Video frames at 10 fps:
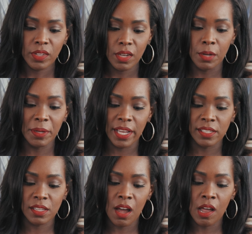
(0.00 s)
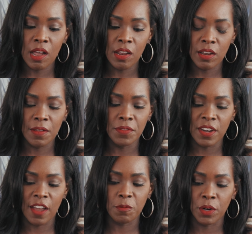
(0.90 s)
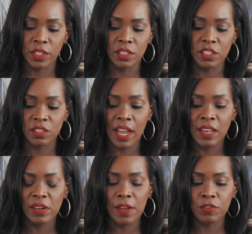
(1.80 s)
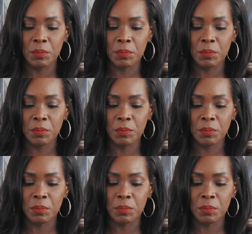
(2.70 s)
It has all of the knife marks in it, so I even have to